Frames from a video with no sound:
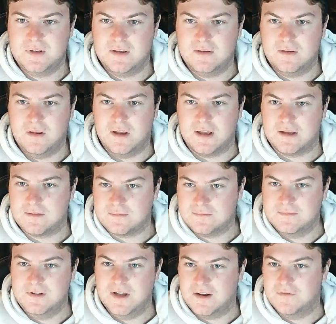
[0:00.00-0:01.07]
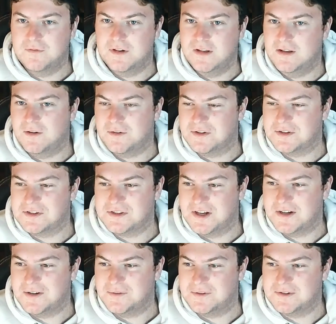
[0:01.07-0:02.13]
like done a video on this
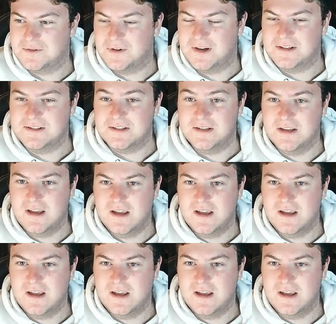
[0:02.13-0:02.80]
channel. It's crazy.